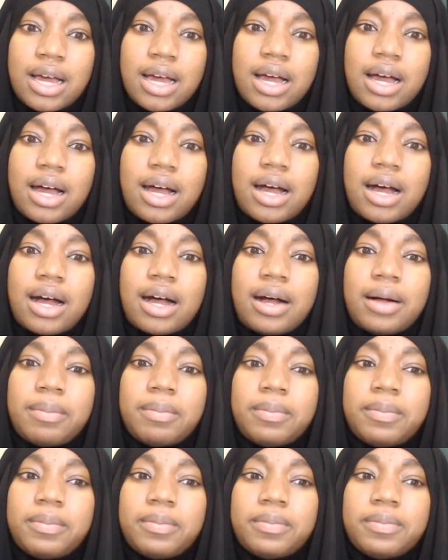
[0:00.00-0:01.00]

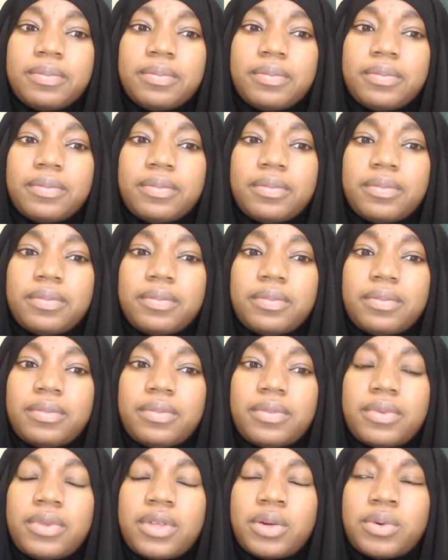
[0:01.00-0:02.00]
Um,
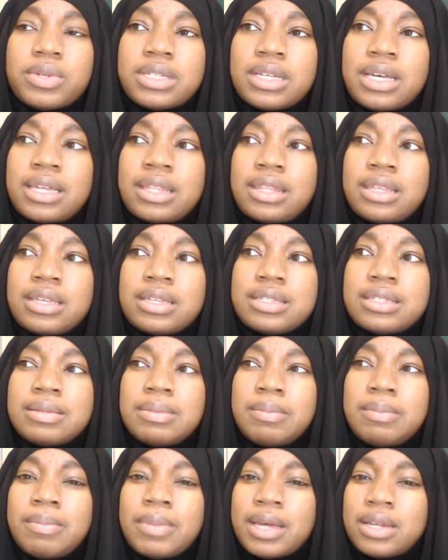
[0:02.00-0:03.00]
there was like this
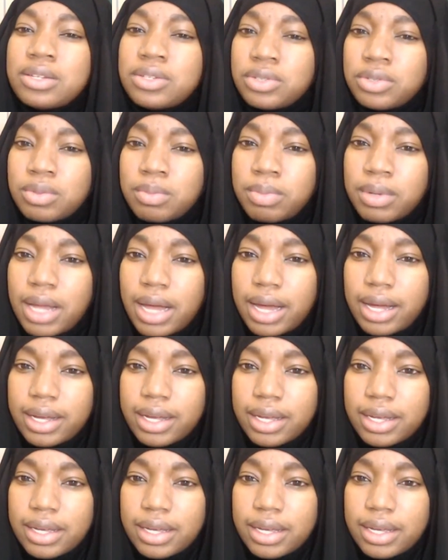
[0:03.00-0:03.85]
mental block